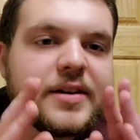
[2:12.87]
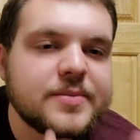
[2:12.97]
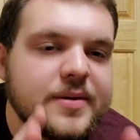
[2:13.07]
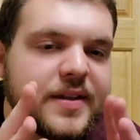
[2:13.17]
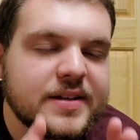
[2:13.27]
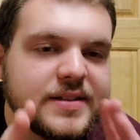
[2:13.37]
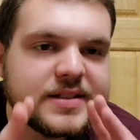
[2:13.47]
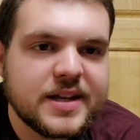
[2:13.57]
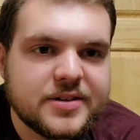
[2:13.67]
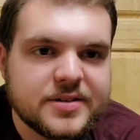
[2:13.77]
Here's where things
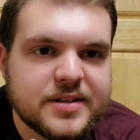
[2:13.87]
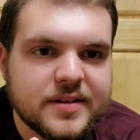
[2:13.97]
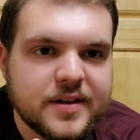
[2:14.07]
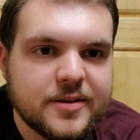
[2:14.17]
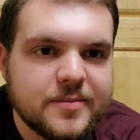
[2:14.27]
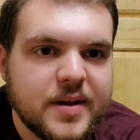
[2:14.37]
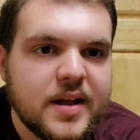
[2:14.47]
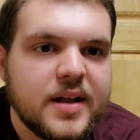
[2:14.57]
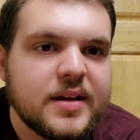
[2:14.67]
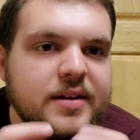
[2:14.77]
get interesting though.
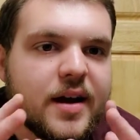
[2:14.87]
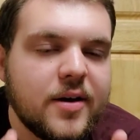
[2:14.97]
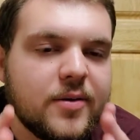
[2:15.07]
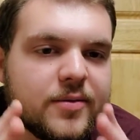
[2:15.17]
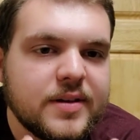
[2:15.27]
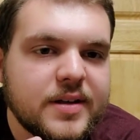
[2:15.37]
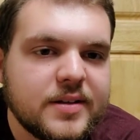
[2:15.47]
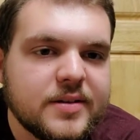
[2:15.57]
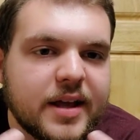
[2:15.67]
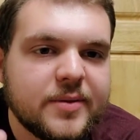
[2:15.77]
Not
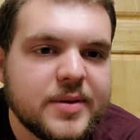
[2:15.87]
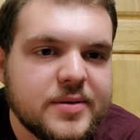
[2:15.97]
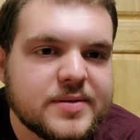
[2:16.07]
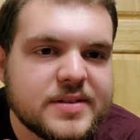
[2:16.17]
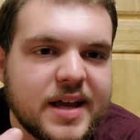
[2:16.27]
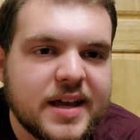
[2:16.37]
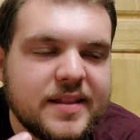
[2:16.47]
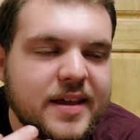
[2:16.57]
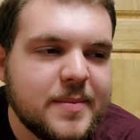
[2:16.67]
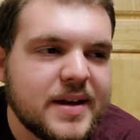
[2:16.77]
only, like, when you
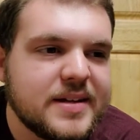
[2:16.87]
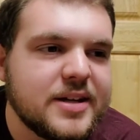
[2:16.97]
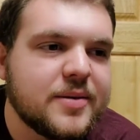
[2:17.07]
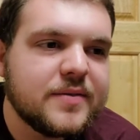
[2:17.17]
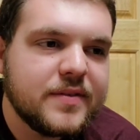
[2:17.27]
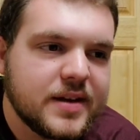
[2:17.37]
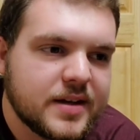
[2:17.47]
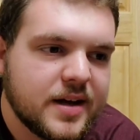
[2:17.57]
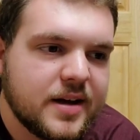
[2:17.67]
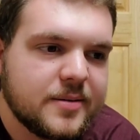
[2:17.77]
say they made a deal with
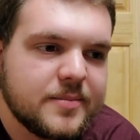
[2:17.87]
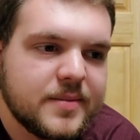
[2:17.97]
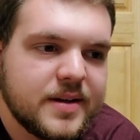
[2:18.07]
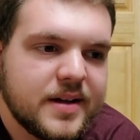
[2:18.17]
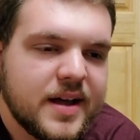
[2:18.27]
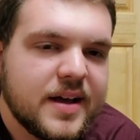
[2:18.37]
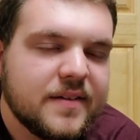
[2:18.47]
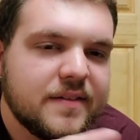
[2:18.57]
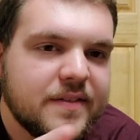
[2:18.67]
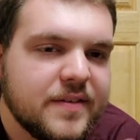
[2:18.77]
Viacom,
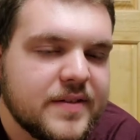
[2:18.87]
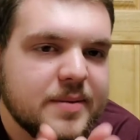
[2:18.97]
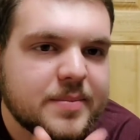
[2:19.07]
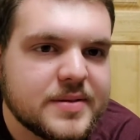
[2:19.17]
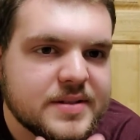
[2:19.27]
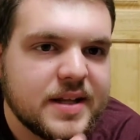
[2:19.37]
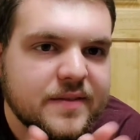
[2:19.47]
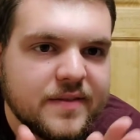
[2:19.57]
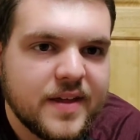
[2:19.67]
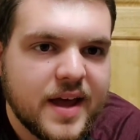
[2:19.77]
50%
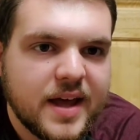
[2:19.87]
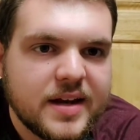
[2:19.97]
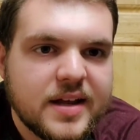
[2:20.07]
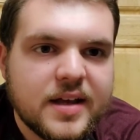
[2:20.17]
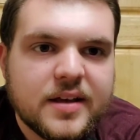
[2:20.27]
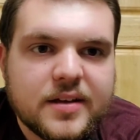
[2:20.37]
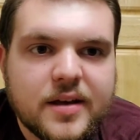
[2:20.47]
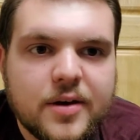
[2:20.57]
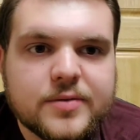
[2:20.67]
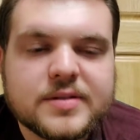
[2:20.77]
of that
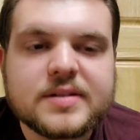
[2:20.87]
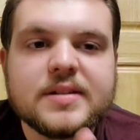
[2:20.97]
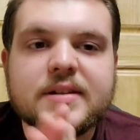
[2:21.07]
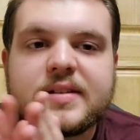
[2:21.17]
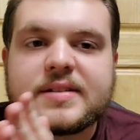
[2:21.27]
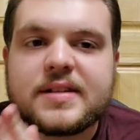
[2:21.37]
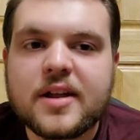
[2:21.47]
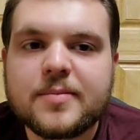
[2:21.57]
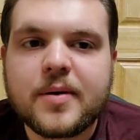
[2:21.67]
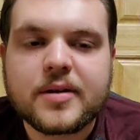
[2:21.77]
goes to the
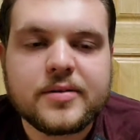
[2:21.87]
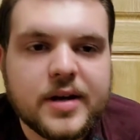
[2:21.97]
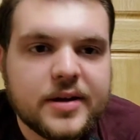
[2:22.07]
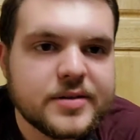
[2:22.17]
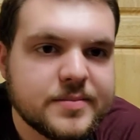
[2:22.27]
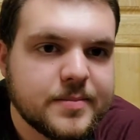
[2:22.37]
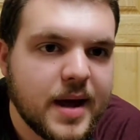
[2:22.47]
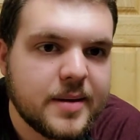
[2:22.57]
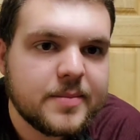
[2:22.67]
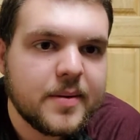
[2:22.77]
South Park creators,
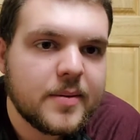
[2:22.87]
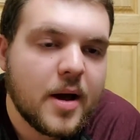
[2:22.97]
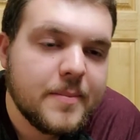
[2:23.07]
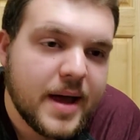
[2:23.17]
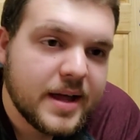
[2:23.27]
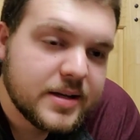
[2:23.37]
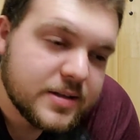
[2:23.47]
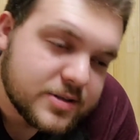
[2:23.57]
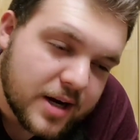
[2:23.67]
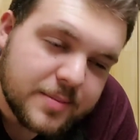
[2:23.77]

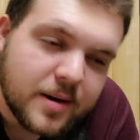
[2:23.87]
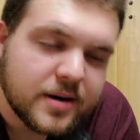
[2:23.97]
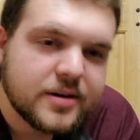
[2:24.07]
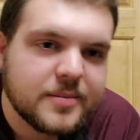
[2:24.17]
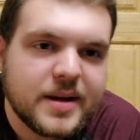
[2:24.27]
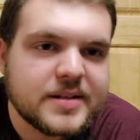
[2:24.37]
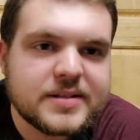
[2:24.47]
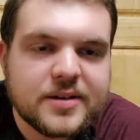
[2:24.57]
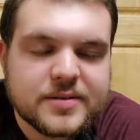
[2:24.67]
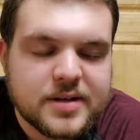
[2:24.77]
Trey Parker and Matt
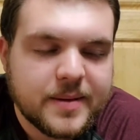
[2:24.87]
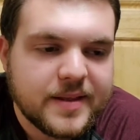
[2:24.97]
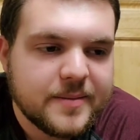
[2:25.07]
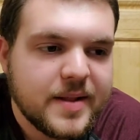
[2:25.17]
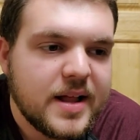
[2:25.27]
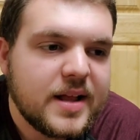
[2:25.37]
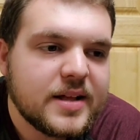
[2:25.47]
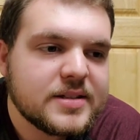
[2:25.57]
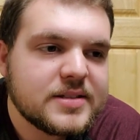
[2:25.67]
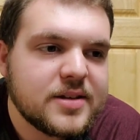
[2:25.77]
Stone, sorry about that.
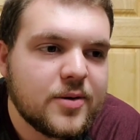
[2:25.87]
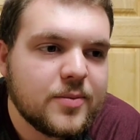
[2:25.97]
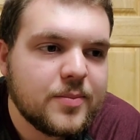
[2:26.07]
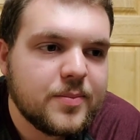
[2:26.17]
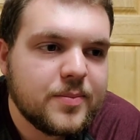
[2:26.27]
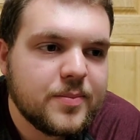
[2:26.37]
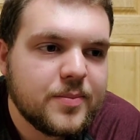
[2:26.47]
So,